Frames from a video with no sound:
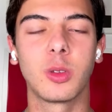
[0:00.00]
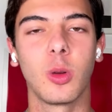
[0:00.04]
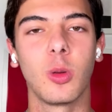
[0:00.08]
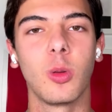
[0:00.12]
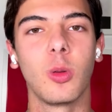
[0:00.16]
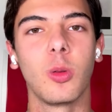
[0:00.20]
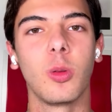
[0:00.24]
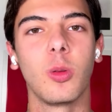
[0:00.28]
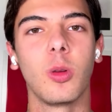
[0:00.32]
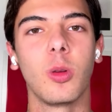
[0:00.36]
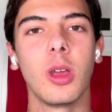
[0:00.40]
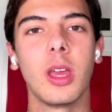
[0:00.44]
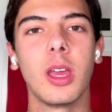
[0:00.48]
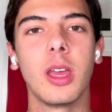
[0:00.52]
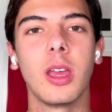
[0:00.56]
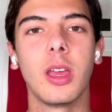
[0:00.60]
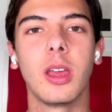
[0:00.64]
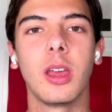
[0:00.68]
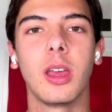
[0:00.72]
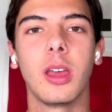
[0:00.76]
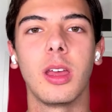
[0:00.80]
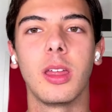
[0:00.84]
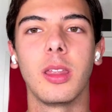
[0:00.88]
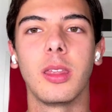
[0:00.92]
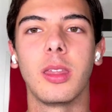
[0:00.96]
So
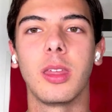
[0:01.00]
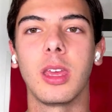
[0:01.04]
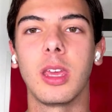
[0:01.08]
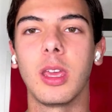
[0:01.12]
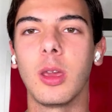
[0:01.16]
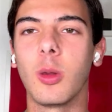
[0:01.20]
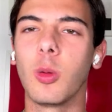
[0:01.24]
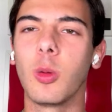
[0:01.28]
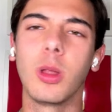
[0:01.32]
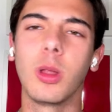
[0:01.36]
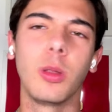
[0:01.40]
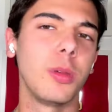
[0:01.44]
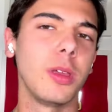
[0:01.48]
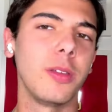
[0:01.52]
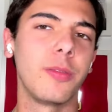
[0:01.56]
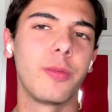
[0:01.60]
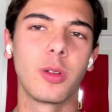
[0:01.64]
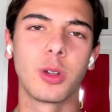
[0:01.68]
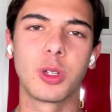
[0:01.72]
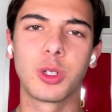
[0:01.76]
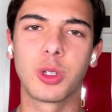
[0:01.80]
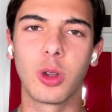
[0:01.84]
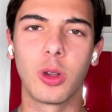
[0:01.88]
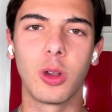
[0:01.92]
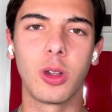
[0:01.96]
he will be
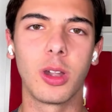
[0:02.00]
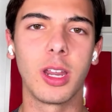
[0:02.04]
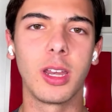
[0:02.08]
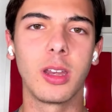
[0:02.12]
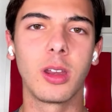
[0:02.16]
for sure